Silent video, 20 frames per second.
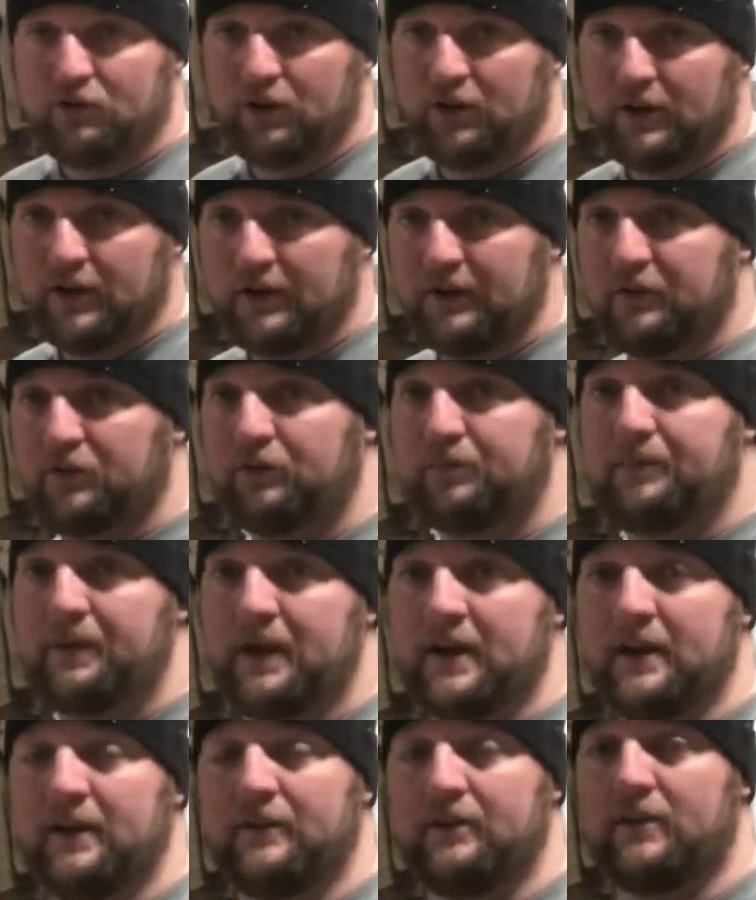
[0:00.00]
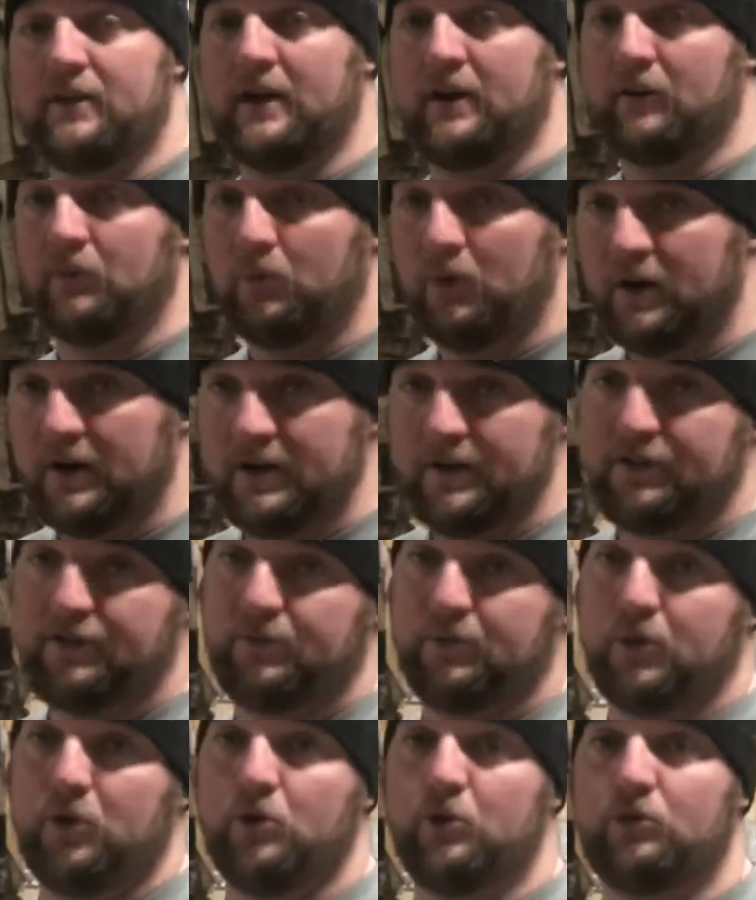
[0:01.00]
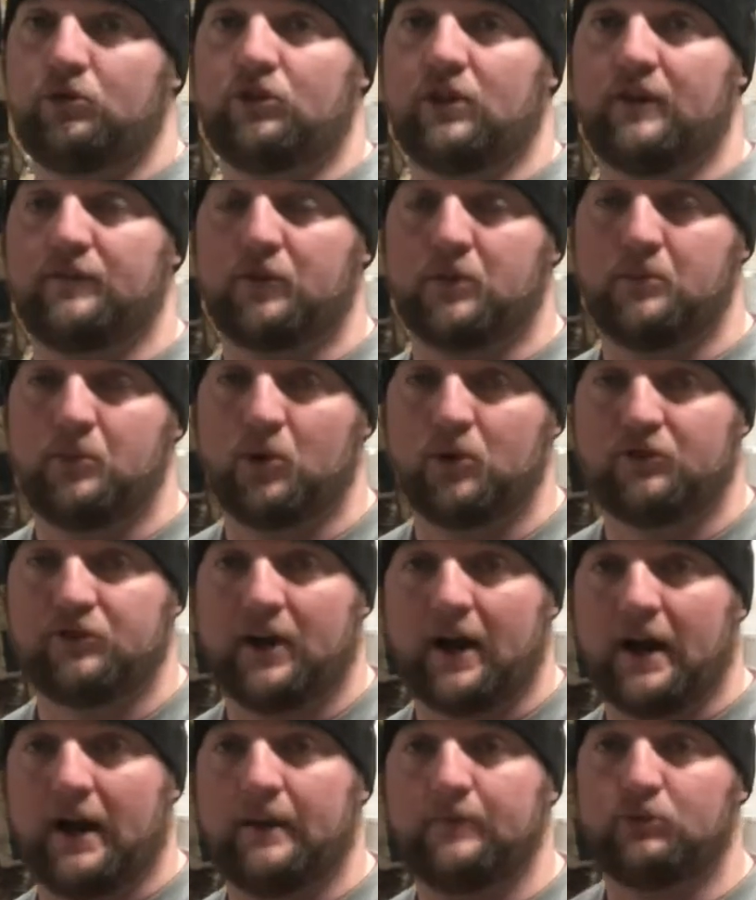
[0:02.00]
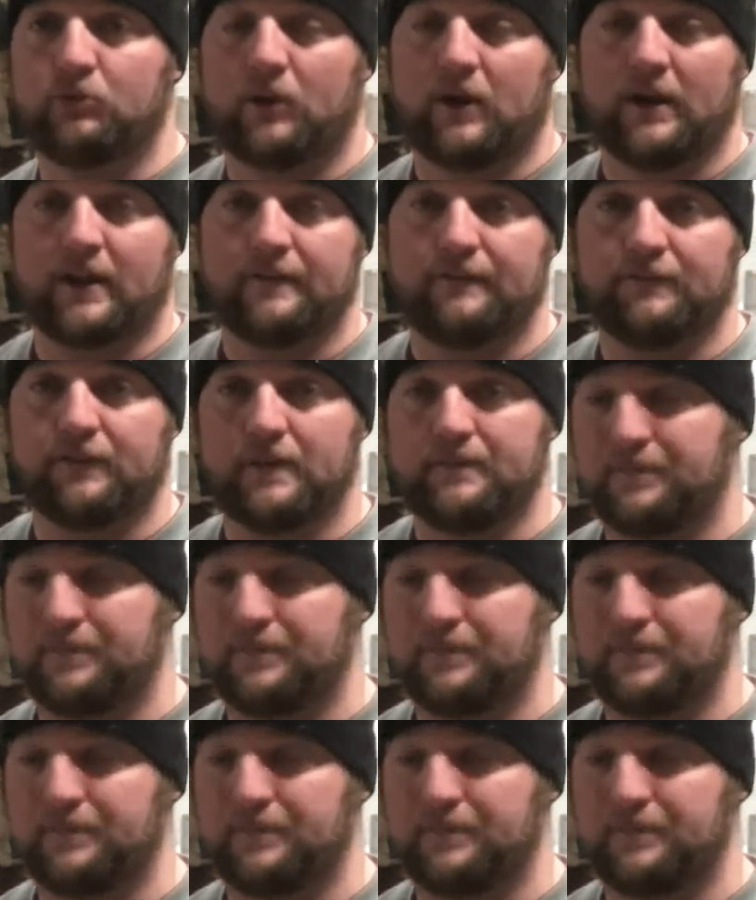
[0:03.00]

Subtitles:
going to spin it and run it through several more times while I flip